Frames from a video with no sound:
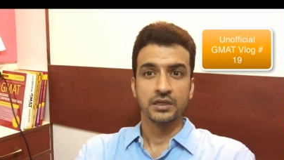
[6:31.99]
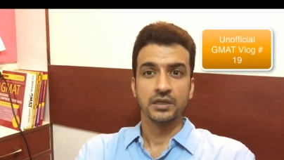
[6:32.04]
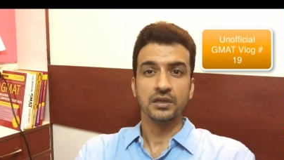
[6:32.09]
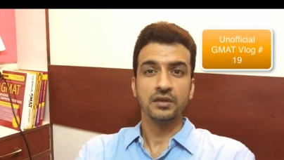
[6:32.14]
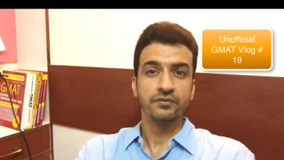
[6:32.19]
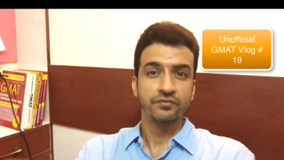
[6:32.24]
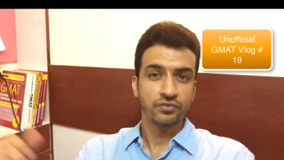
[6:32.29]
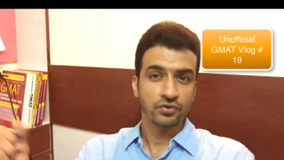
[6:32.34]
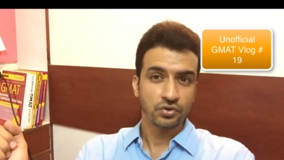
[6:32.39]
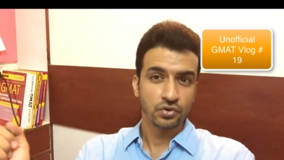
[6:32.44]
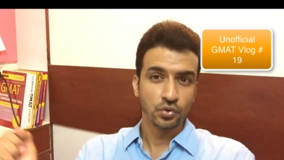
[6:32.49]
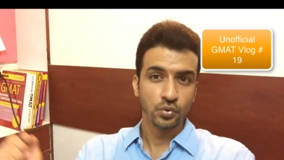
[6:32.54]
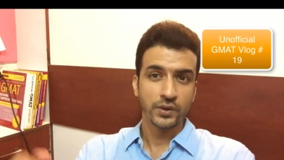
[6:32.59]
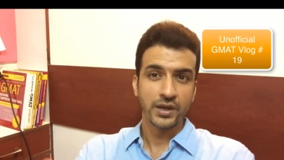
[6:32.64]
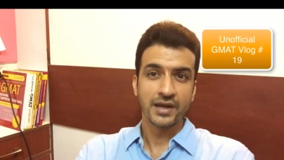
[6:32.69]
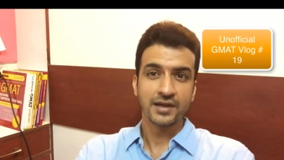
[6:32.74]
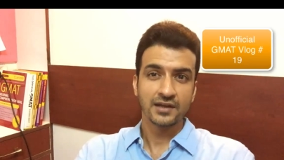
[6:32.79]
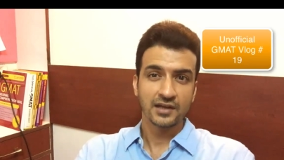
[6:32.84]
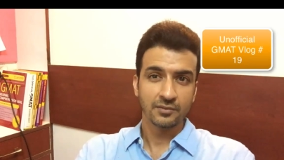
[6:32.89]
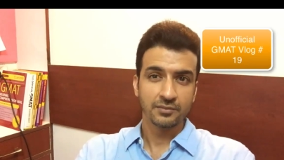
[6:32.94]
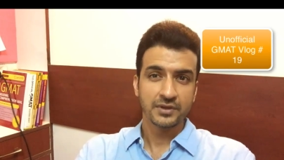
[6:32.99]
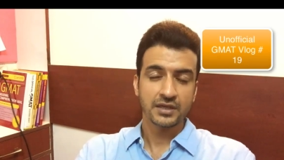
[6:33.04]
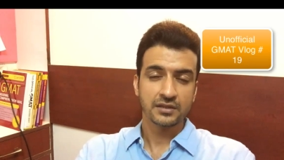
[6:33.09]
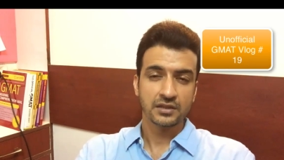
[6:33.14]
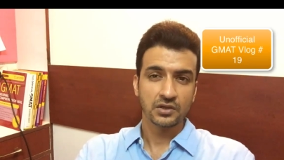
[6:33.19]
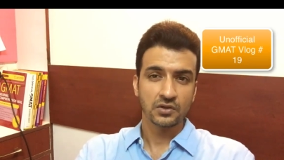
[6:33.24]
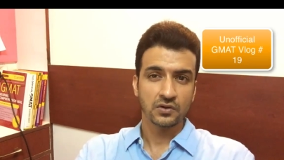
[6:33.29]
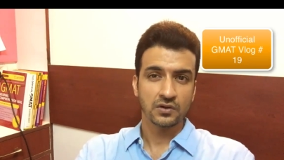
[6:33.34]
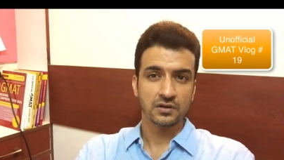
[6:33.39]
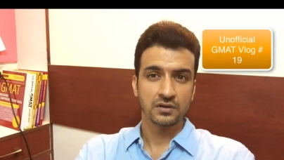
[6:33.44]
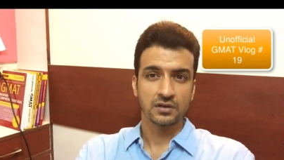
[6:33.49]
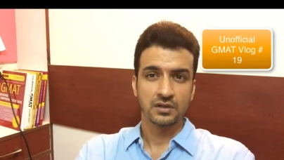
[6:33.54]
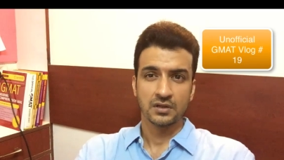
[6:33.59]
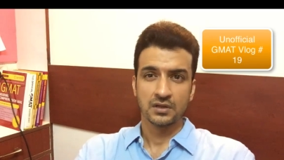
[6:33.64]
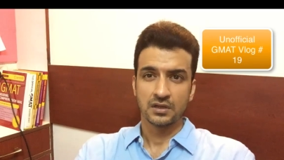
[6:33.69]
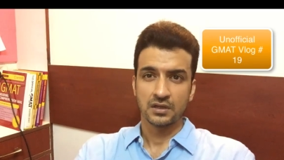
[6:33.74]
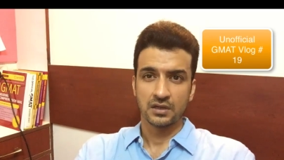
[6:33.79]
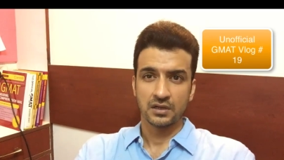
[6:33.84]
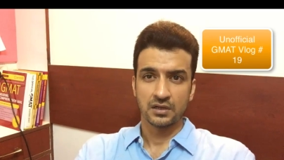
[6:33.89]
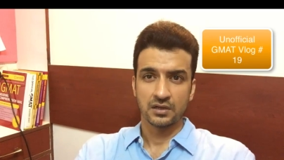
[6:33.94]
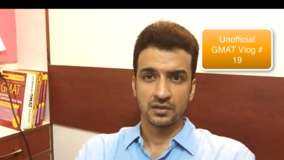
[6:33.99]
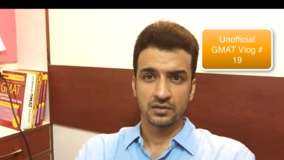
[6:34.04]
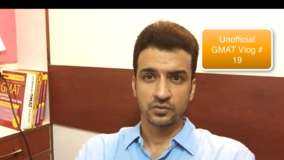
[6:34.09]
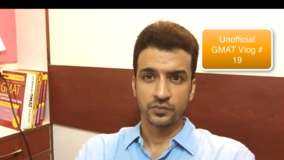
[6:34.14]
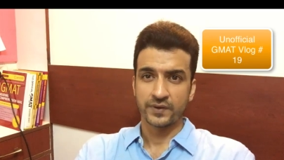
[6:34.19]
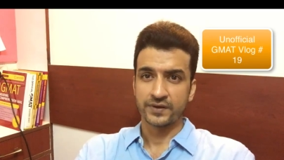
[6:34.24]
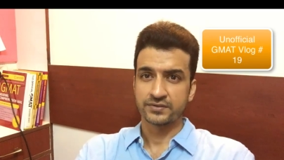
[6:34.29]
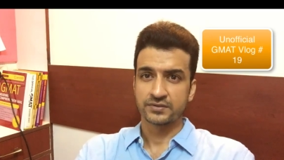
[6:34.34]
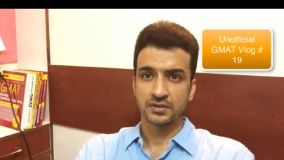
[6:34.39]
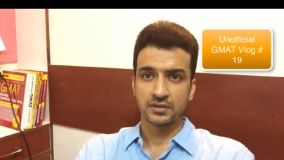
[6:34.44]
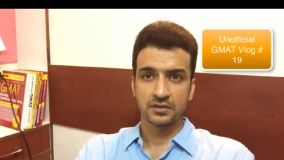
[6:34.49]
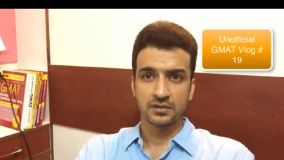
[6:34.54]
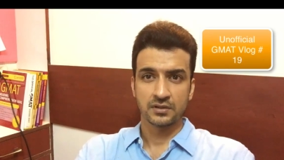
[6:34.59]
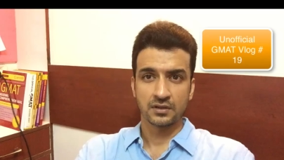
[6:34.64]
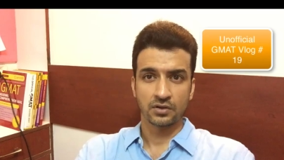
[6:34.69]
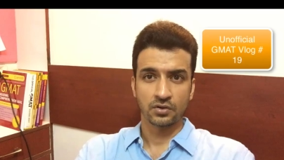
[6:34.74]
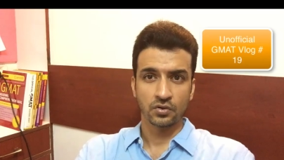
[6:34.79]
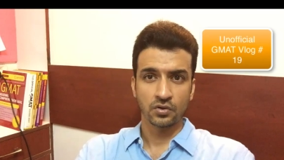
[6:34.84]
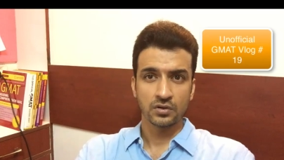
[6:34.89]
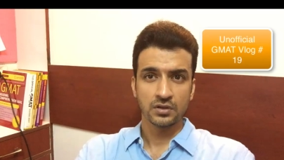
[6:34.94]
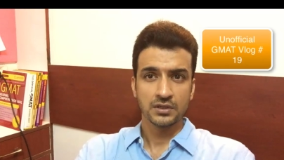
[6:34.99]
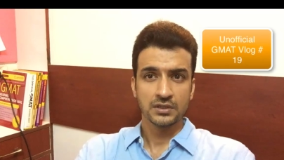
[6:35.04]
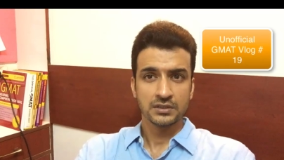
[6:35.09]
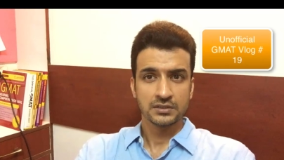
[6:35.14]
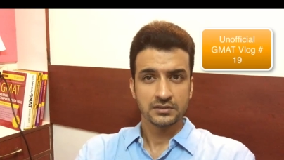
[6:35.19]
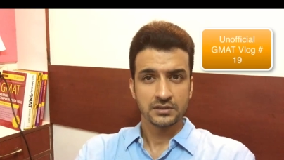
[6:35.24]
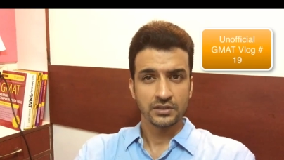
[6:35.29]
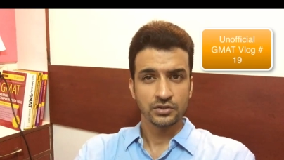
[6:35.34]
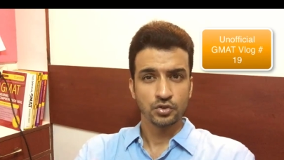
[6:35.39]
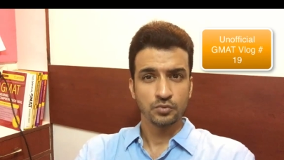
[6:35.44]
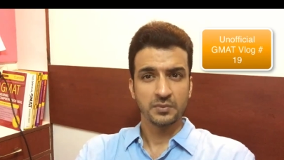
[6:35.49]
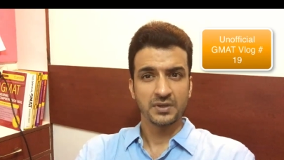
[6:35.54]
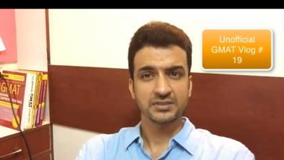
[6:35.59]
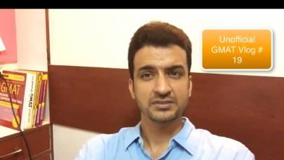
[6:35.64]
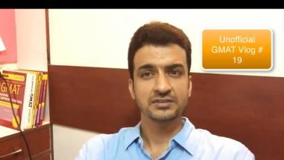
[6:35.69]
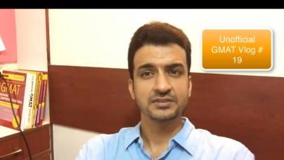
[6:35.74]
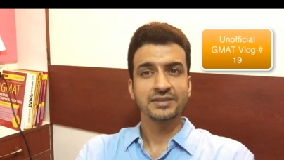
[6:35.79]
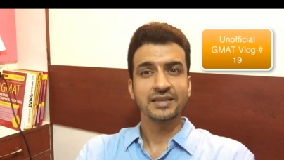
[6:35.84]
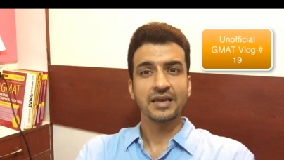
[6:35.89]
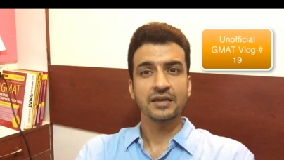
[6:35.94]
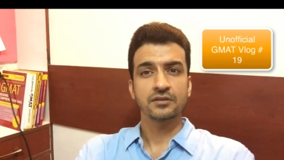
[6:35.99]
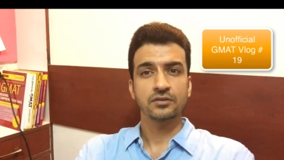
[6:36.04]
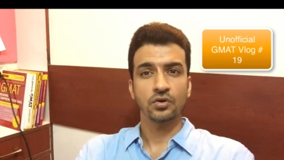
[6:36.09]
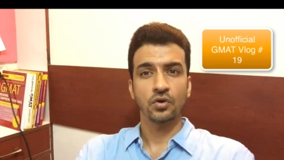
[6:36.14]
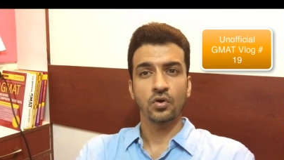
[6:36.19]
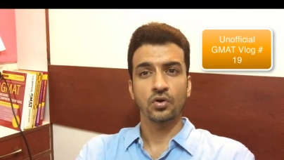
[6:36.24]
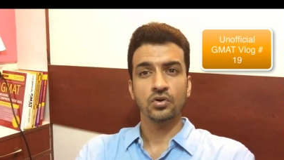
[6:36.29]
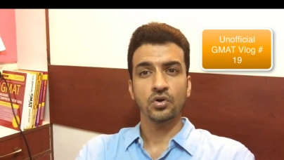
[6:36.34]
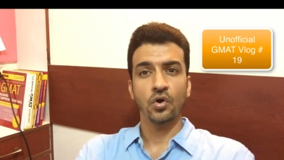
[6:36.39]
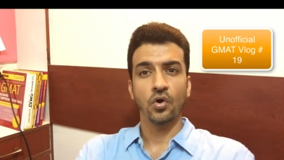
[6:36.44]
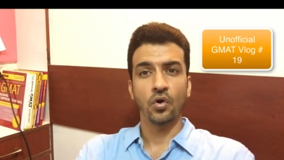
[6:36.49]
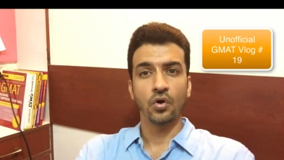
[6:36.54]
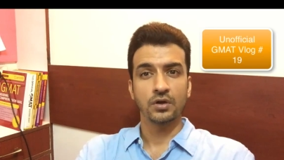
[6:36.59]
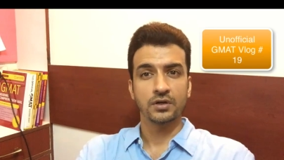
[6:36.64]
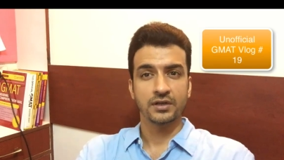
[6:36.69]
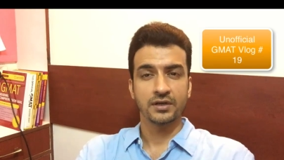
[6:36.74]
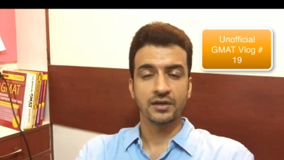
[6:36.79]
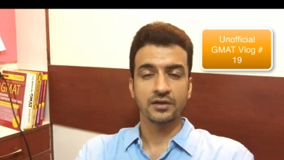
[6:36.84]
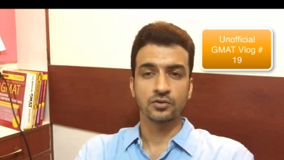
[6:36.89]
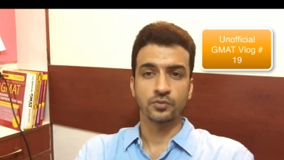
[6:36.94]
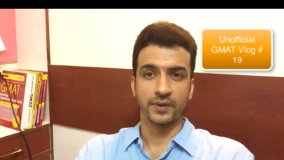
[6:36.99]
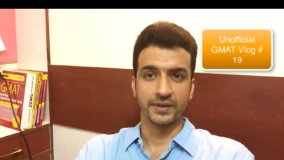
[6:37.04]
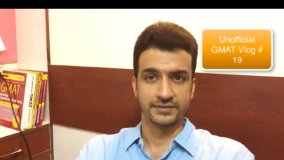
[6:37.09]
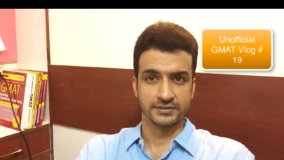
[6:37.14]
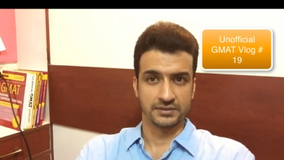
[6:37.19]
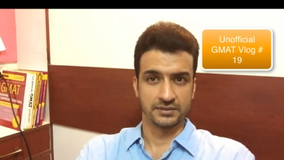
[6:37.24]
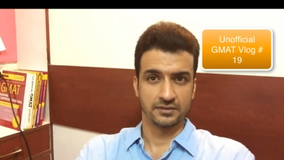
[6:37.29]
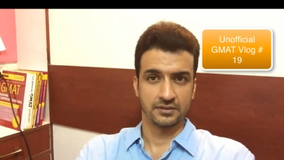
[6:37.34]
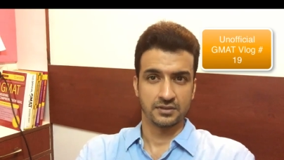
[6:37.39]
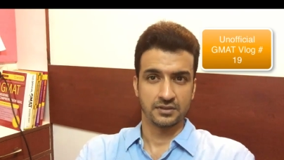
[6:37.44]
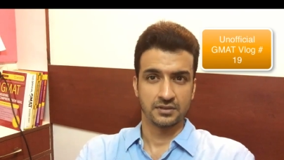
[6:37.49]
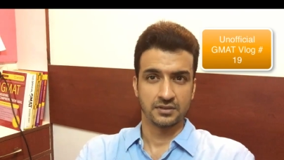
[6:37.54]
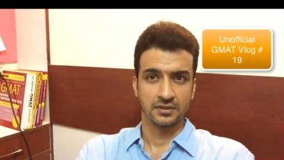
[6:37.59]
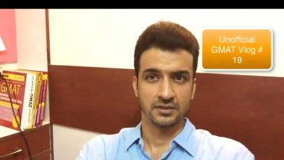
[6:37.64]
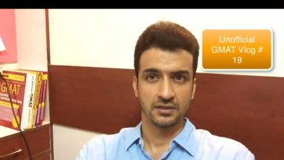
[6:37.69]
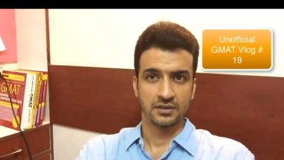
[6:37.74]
If you do end up guessing on questions in a row, then you must guess on alternate questions.